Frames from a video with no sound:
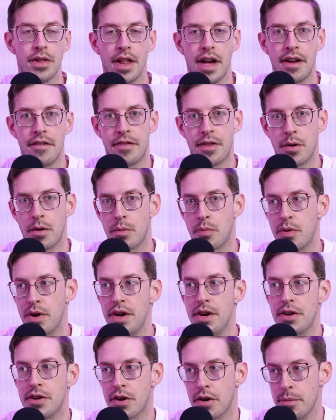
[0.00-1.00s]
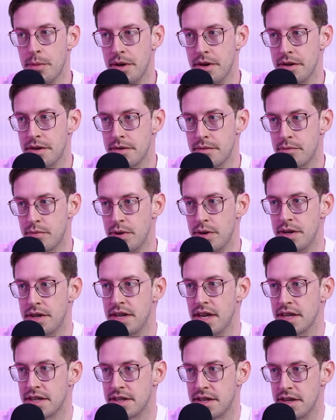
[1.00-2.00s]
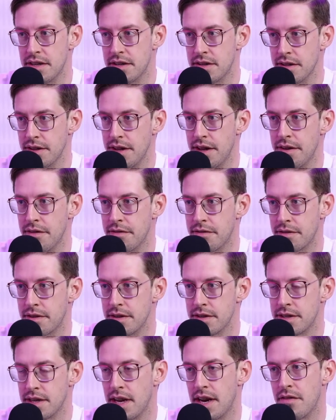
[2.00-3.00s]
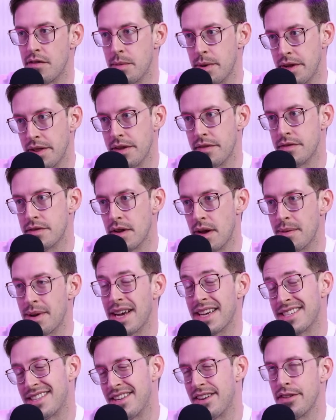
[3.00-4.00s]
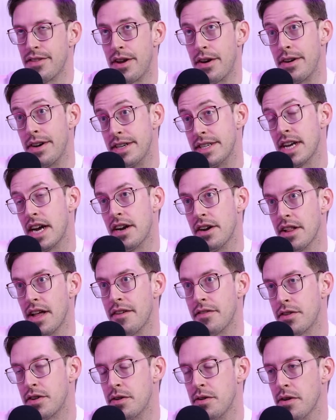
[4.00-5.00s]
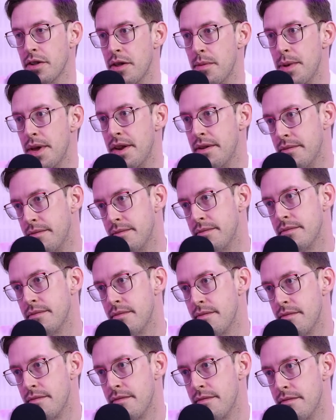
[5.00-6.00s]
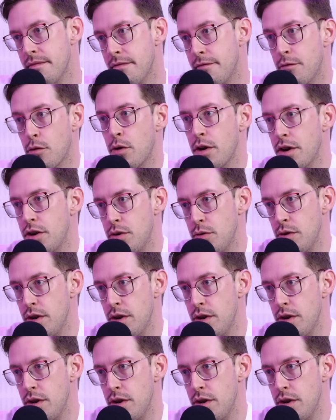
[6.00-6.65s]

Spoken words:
life they were predestined to live, because not everybody lives. I mean, I guess their entire life could only be 42